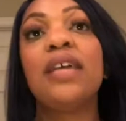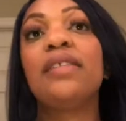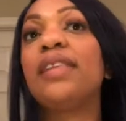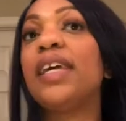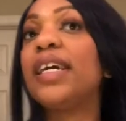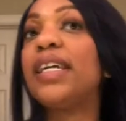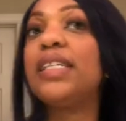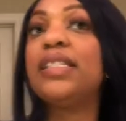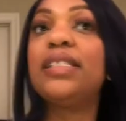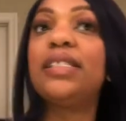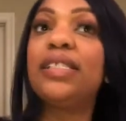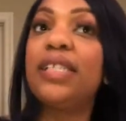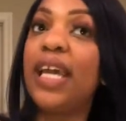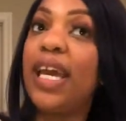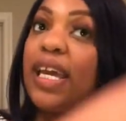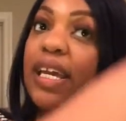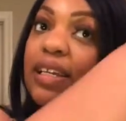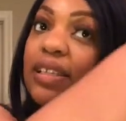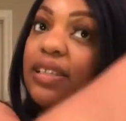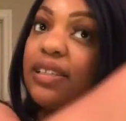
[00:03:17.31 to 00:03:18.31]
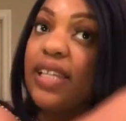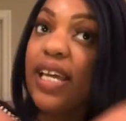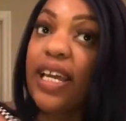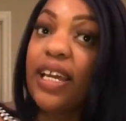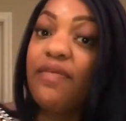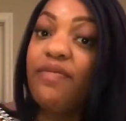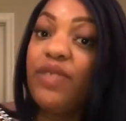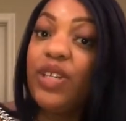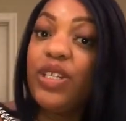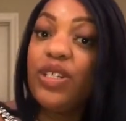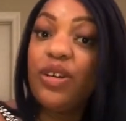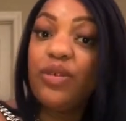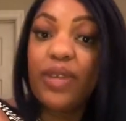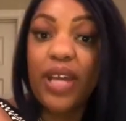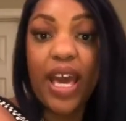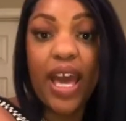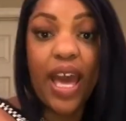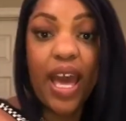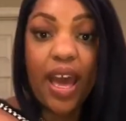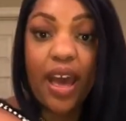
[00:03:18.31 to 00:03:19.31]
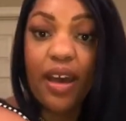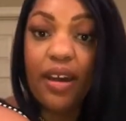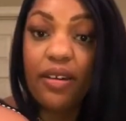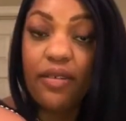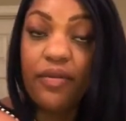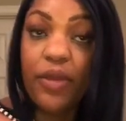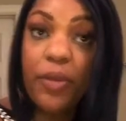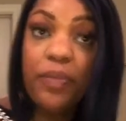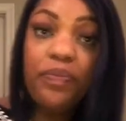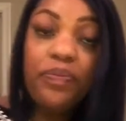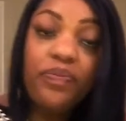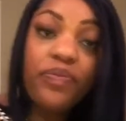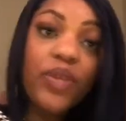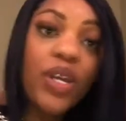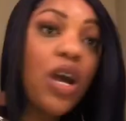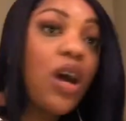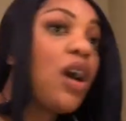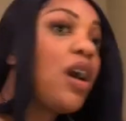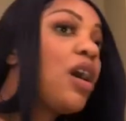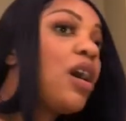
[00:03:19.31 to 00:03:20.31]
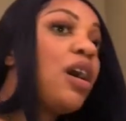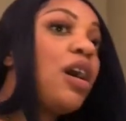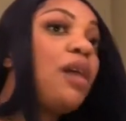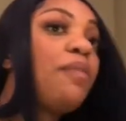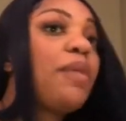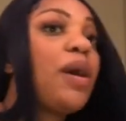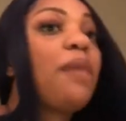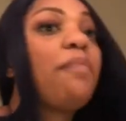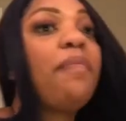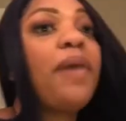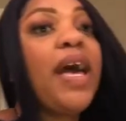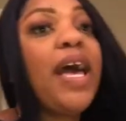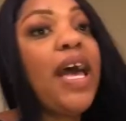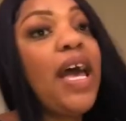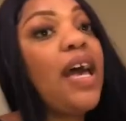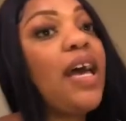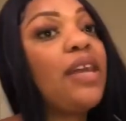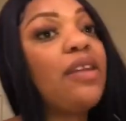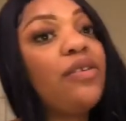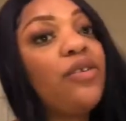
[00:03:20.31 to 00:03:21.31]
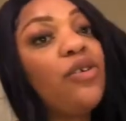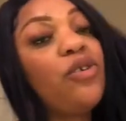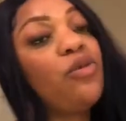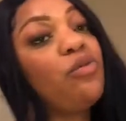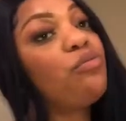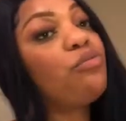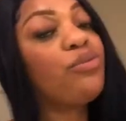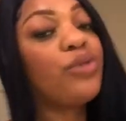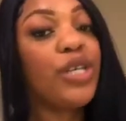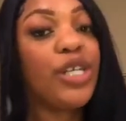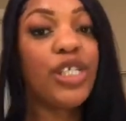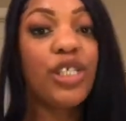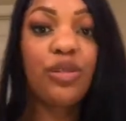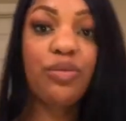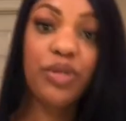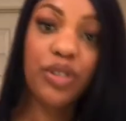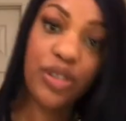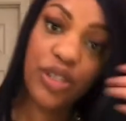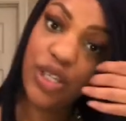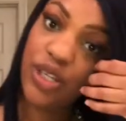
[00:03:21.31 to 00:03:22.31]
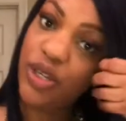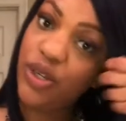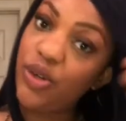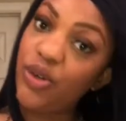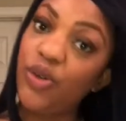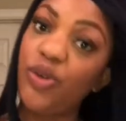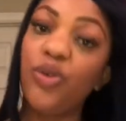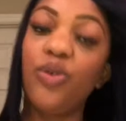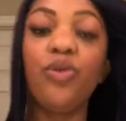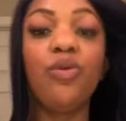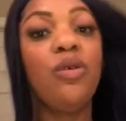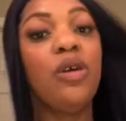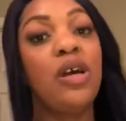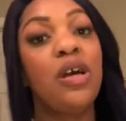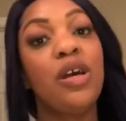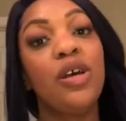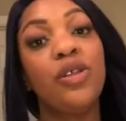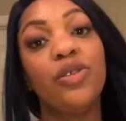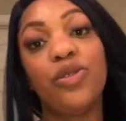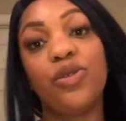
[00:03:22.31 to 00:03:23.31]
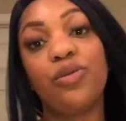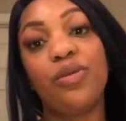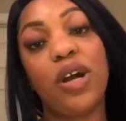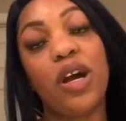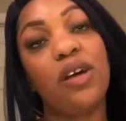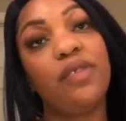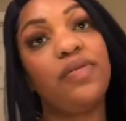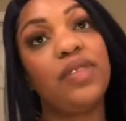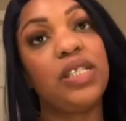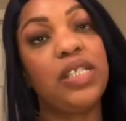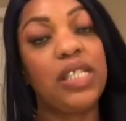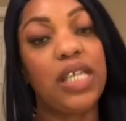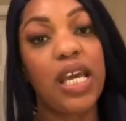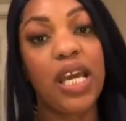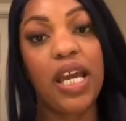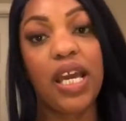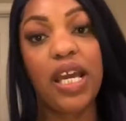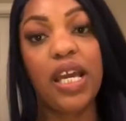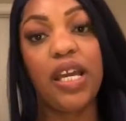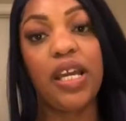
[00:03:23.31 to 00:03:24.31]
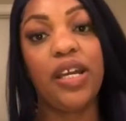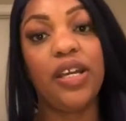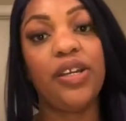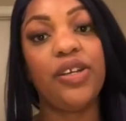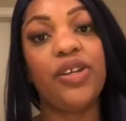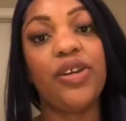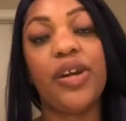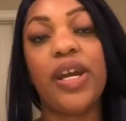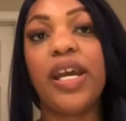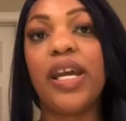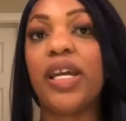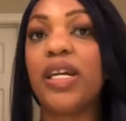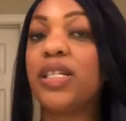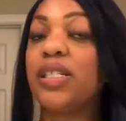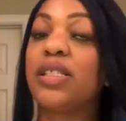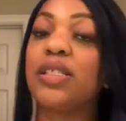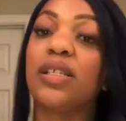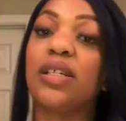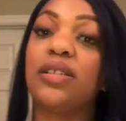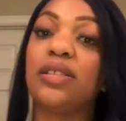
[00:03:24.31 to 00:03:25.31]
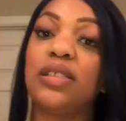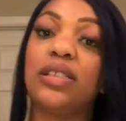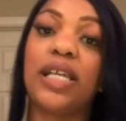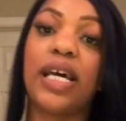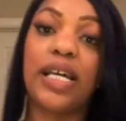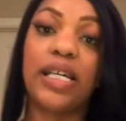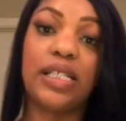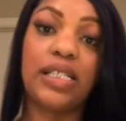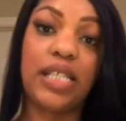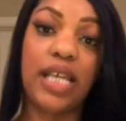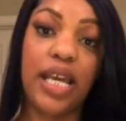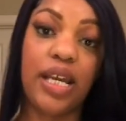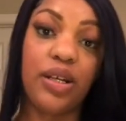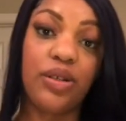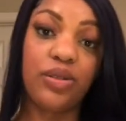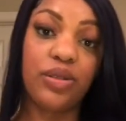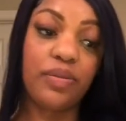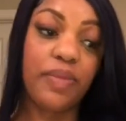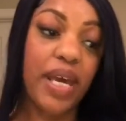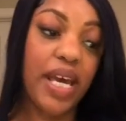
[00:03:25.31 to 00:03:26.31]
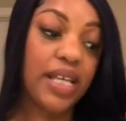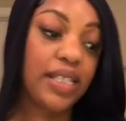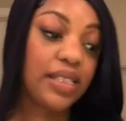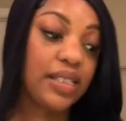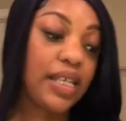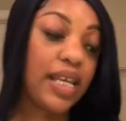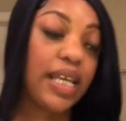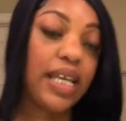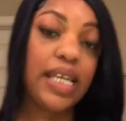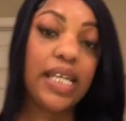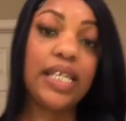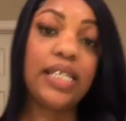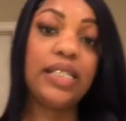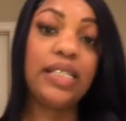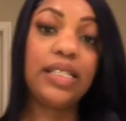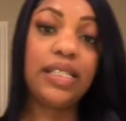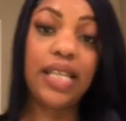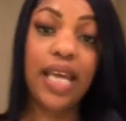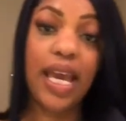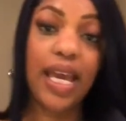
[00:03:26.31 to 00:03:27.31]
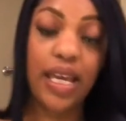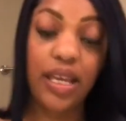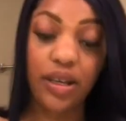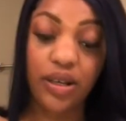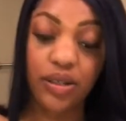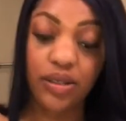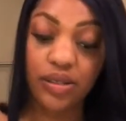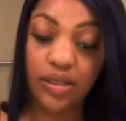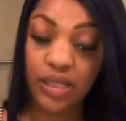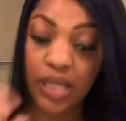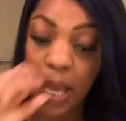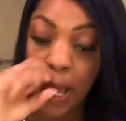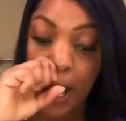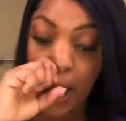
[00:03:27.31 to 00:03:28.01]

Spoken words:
Like, it's tangling. Like, if you don't have a paddle brush with you throughout the day, your hair is gonna look like a tangled mess. Like, it tangles.